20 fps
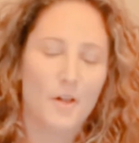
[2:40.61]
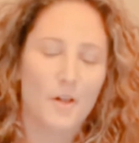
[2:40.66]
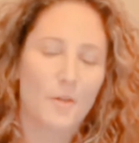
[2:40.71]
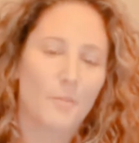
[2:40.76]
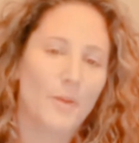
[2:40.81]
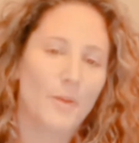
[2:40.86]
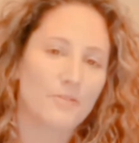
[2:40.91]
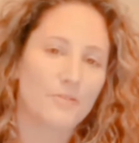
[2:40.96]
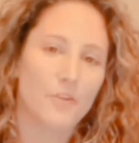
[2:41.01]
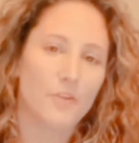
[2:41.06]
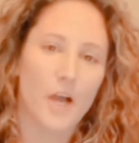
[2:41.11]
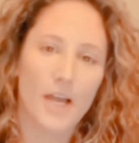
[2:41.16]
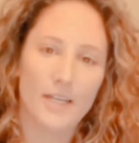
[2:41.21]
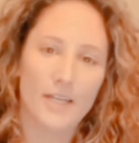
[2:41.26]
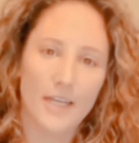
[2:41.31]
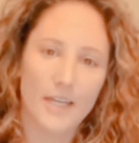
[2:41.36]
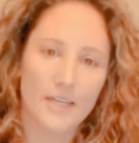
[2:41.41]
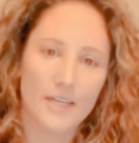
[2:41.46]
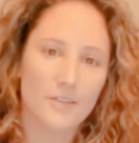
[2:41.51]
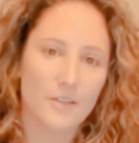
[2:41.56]
But
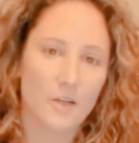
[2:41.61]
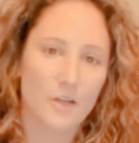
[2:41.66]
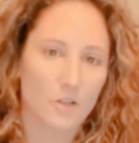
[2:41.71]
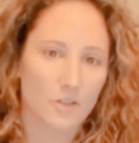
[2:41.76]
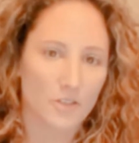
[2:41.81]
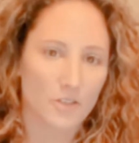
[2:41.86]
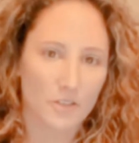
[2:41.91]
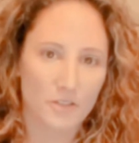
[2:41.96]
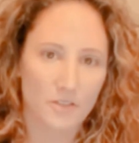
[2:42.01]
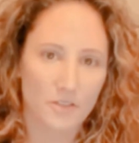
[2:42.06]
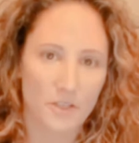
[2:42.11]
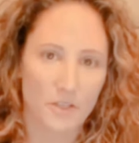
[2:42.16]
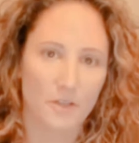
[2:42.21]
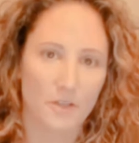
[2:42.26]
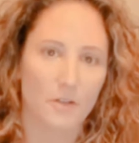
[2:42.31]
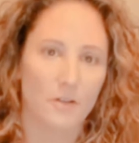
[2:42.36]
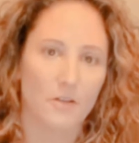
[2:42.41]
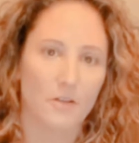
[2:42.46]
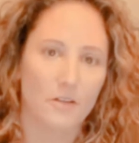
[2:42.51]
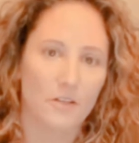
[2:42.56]
Fridays are
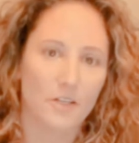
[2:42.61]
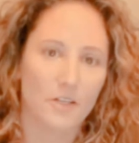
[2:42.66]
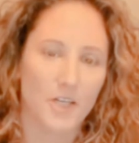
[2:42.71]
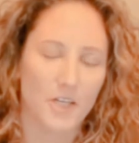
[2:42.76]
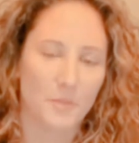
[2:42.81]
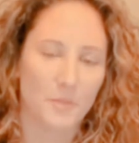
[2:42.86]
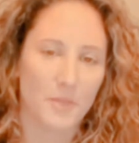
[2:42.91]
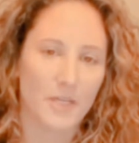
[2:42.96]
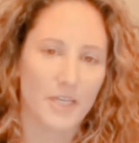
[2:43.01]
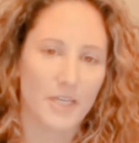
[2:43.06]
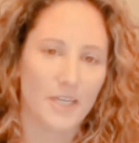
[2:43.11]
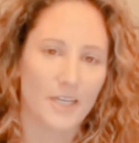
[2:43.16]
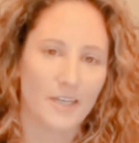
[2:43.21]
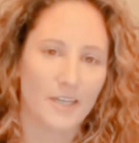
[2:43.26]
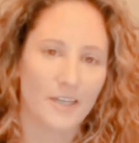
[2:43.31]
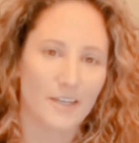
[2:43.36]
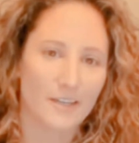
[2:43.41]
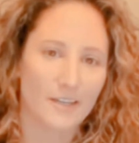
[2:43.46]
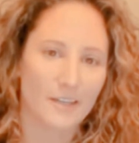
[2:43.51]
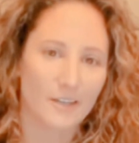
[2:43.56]
still going to
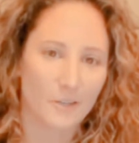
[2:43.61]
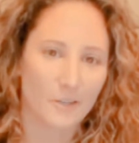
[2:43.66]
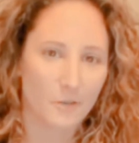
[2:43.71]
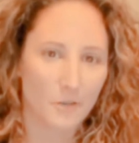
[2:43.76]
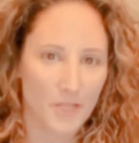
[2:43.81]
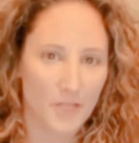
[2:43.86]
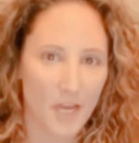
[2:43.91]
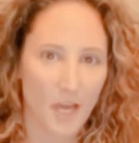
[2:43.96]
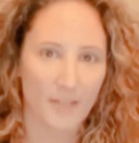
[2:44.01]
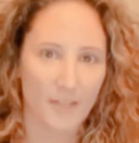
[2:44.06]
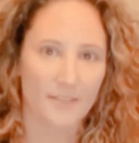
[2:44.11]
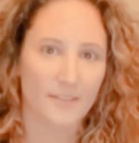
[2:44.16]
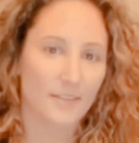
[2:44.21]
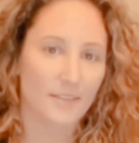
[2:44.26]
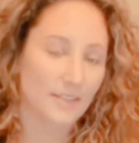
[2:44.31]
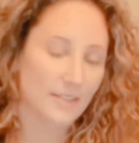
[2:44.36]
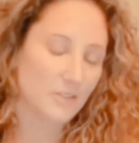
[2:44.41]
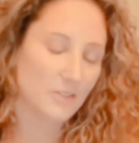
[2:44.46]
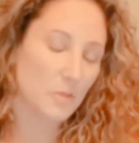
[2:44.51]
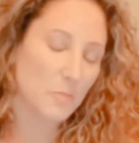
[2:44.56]
be nuts
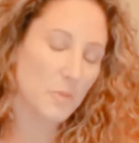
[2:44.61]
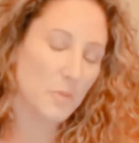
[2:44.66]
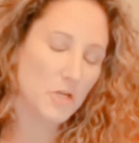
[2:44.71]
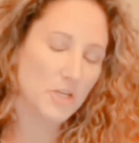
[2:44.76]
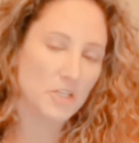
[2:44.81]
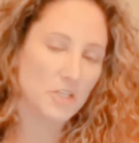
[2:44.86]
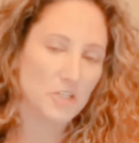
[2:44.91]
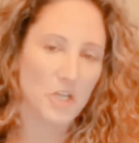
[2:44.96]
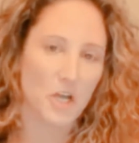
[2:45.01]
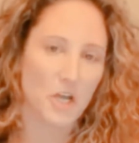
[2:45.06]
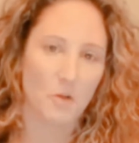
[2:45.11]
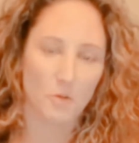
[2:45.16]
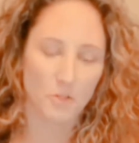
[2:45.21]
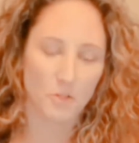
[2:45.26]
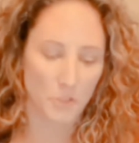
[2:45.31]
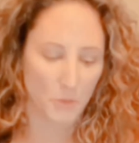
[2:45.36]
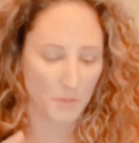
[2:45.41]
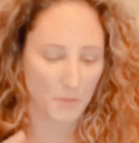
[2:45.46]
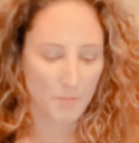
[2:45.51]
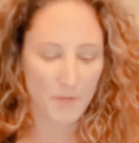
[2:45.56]
because it's our party show. We're
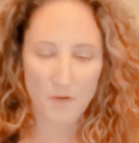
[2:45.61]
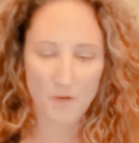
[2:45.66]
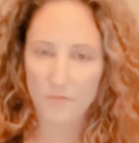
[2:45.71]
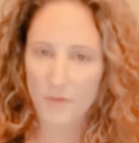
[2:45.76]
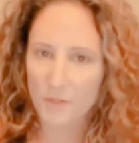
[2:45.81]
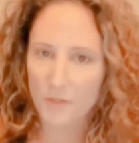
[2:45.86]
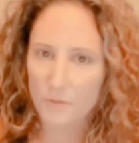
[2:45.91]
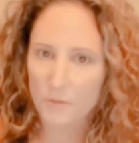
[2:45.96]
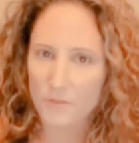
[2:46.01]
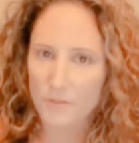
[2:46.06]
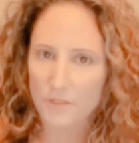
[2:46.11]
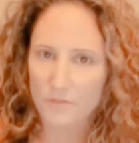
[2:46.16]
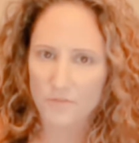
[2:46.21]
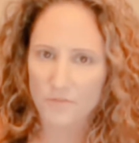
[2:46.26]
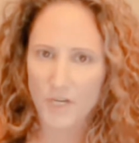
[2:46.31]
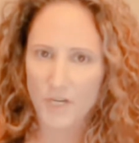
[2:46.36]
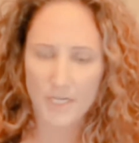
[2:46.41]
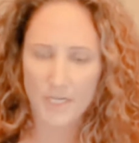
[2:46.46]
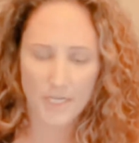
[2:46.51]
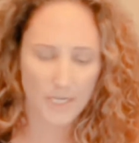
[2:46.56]
doing beer funnels on
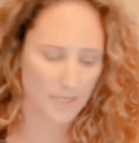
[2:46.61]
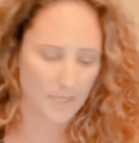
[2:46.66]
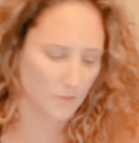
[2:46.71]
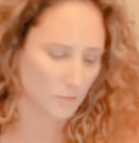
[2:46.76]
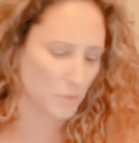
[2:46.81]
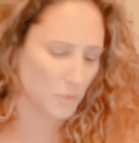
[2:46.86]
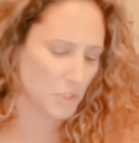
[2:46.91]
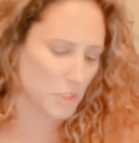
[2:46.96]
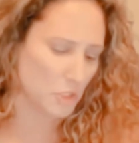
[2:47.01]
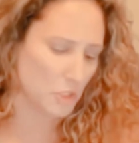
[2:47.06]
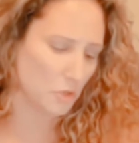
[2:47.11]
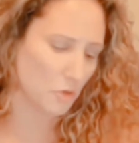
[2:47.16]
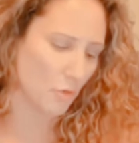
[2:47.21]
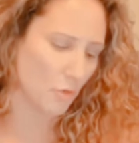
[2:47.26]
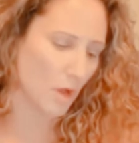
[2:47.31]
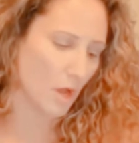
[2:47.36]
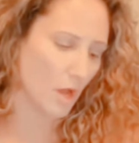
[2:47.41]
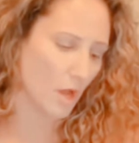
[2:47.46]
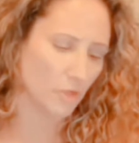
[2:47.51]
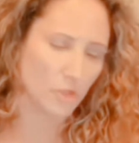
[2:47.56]
Fridays. We do
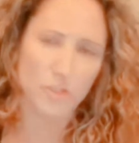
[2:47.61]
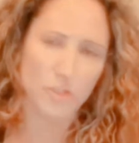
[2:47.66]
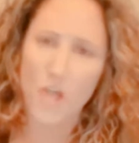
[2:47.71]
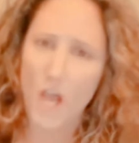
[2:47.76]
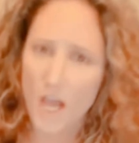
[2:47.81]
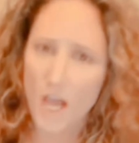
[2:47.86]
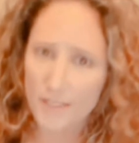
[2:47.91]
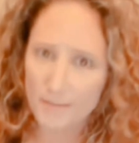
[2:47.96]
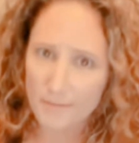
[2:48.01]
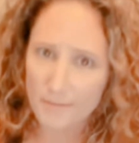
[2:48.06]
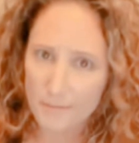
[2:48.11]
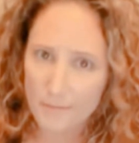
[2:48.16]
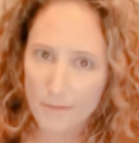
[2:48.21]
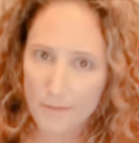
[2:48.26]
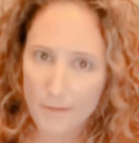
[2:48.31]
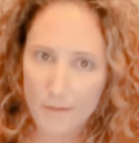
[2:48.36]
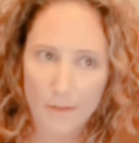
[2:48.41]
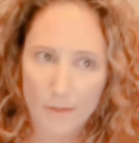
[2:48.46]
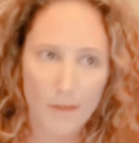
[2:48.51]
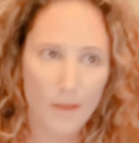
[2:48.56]
shots.
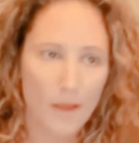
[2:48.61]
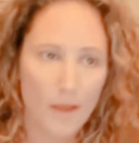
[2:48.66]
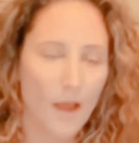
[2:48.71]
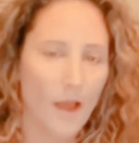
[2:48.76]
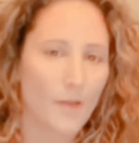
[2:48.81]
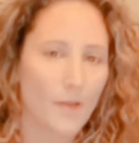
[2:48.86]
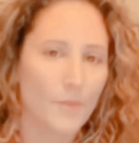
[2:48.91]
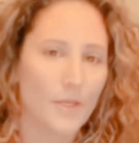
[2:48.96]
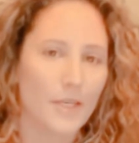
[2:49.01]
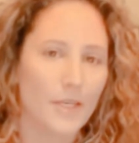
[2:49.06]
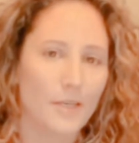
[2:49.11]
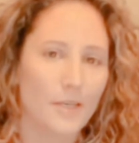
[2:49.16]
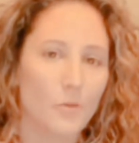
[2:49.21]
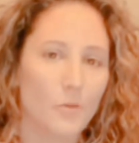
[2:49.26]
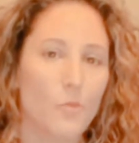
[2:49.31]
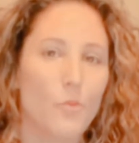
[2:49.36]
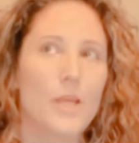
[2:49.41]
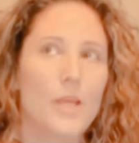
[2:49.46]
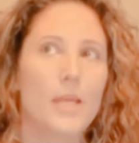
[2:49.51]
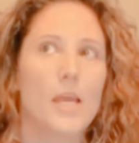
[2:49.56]
I mean,
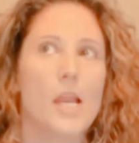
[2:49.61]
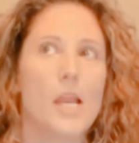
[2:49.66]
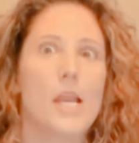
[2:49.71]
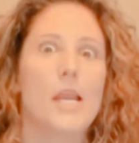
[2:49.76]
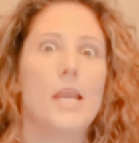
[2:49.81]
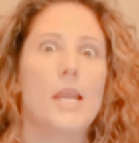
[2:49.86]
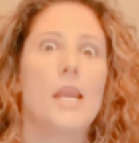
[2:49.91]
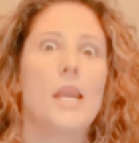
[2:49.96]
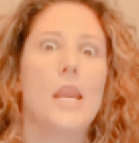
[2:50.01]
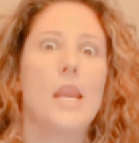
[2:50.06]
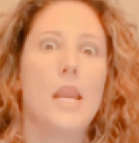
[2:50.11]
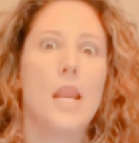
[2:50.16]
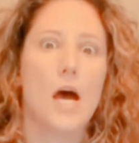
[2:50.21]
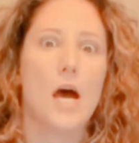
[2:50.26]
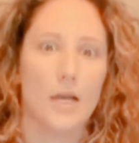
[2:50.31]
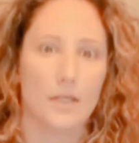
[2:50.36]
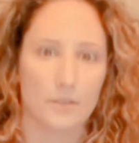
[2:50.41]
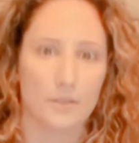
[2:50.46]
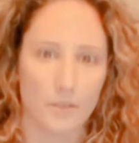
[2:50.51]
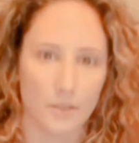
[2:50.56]
we get
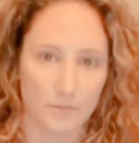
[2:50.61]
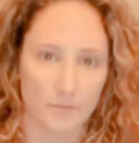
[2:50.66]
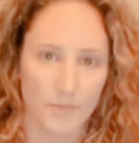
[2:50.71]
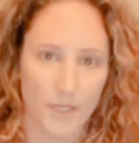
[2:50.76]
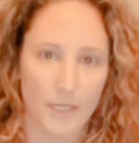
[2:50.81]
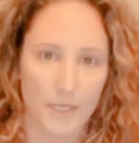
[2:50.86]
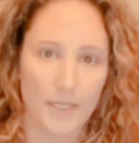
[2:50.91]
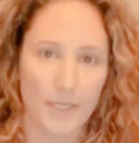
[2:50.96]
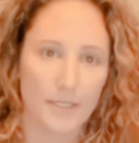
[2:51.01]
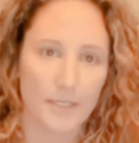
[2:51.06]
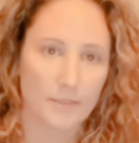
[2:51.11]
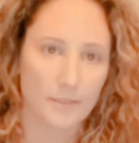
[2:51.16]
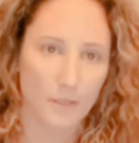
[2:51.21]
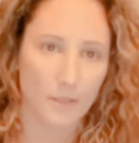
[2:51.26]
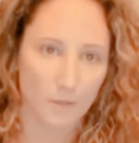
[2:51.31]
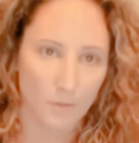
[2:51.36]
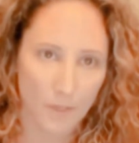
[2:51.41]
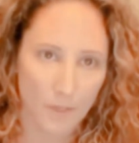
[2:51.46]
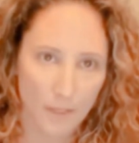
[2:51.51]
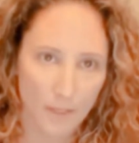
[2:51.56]
nuts on Fridays.
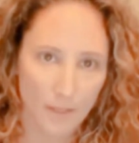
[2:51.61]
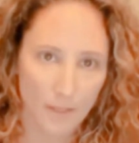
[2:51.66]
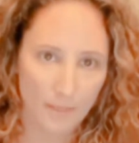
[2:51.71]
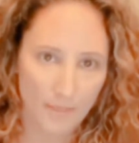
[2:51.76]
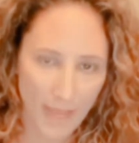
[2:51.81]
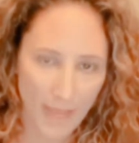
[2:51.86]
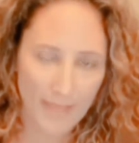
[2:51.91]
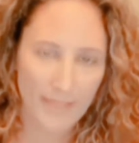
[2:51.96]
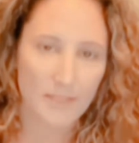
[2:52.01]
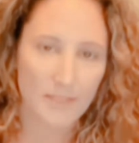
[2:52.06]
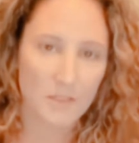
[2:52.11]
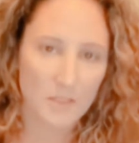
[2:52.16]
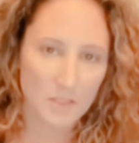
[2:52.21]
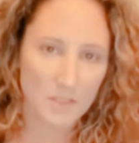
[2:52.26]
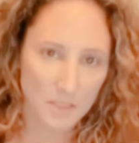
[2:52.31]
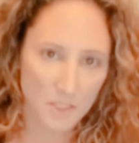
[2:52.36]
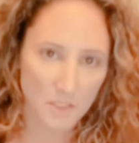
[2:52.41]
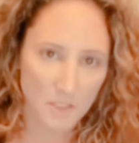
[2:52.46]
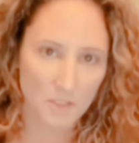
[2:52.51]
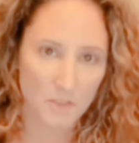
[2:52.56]
So that can
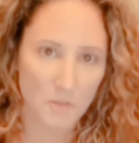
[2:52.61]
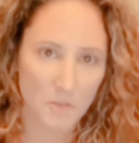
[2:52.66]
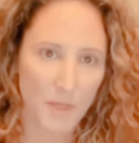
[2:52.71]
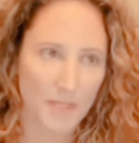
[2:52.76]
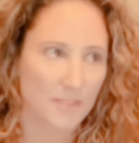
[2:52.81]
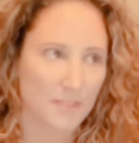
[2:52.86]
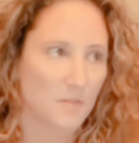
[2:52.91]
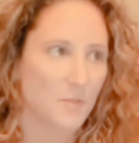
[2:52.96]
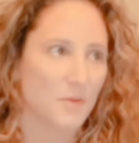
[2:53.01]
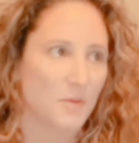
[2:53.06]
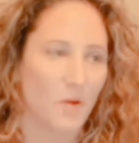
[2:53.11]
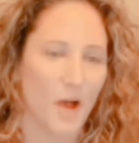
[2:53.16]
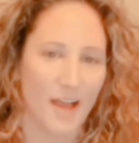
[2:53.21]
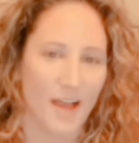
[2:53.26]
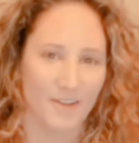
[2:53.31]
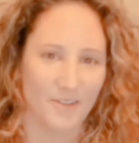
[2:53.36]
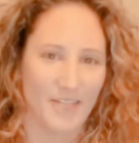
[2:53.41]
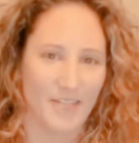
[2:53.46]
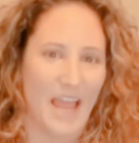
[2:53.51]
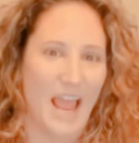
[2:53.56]
still expect it to be
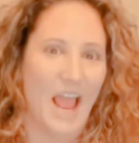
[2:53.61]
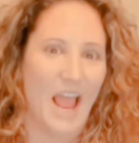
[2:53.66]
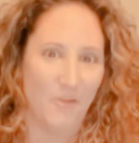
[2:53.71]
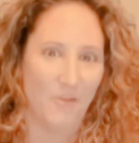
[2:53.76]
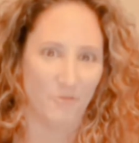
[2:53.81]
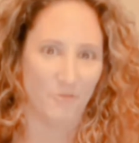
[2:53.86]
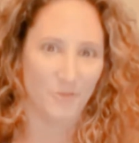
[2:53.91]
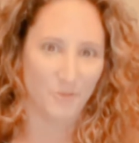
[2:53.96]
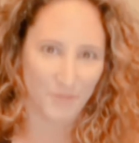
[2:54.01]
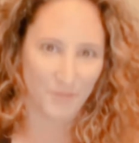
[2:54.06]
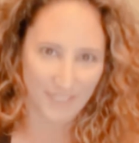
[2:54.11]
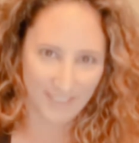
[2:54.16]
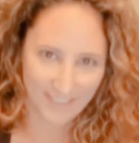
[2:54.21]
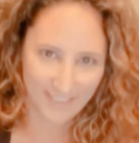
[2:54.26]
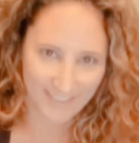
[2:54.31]
wild every week.